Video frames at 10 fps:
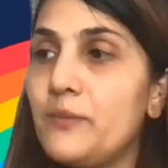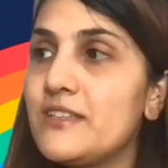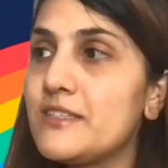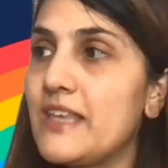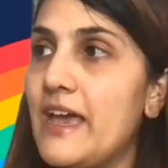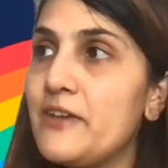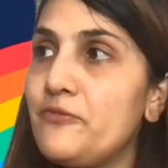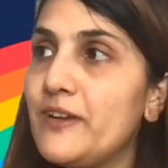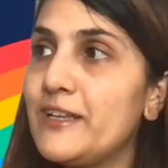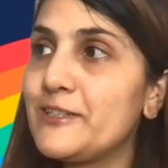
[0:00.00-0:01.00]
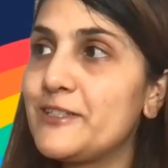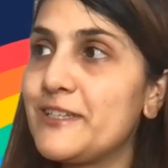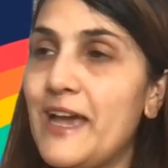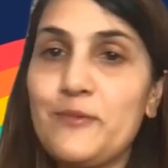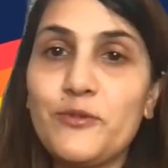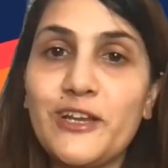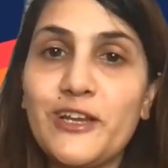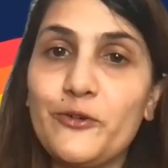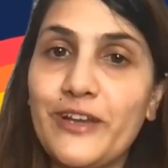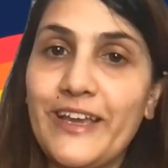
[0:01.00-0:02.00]
means I felt I'm on
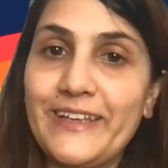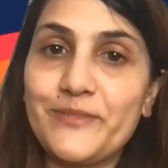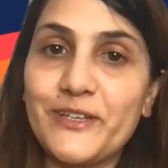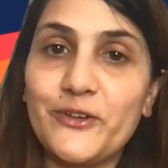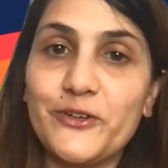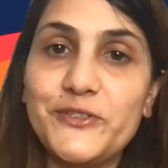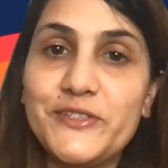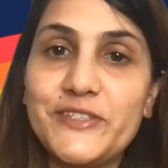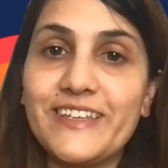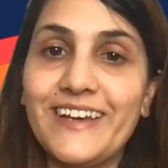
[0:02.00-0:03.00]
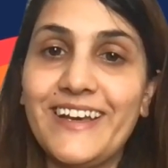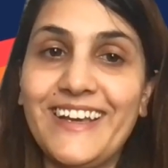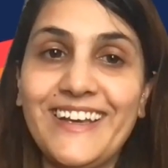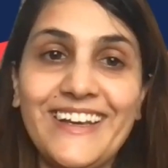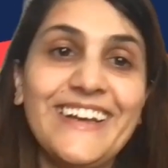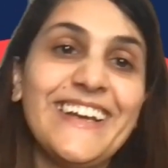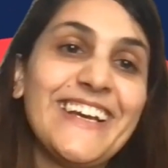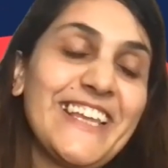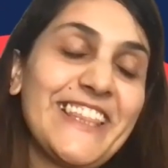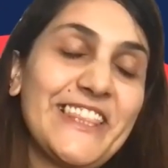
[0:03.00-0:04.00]
cloud nine because
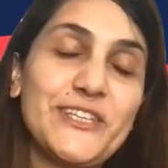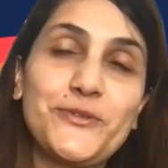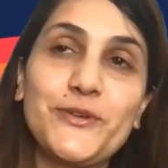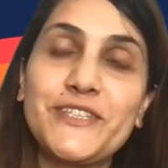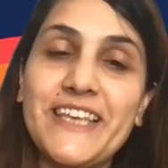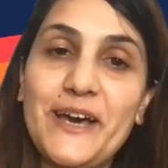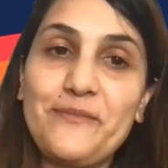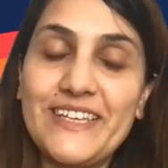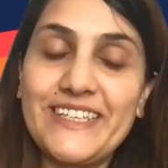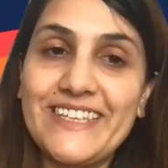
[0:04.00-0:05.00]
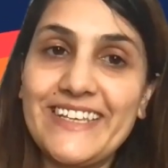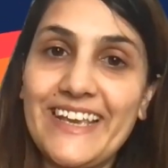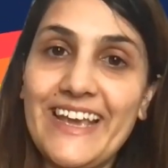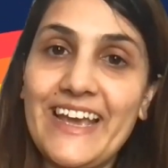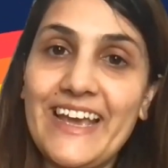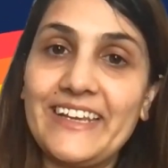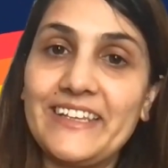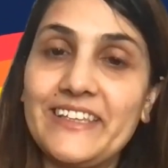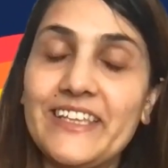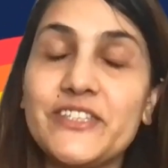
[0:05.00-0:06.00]
this was amazing.
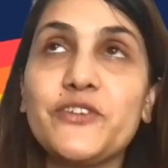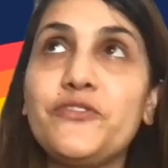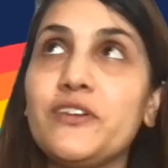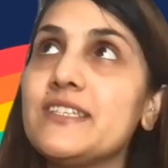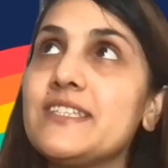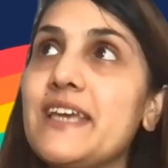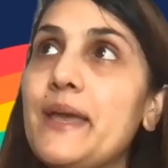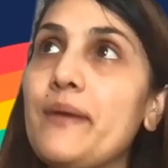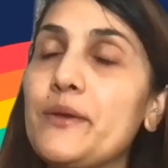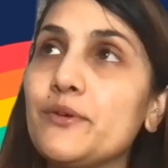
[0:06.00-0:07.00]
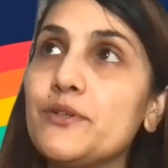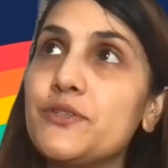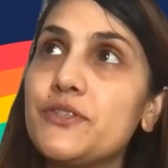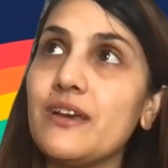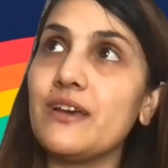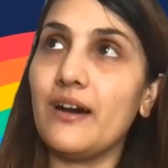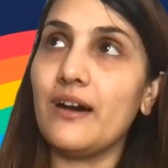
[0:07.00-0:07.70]
And this is the first time I was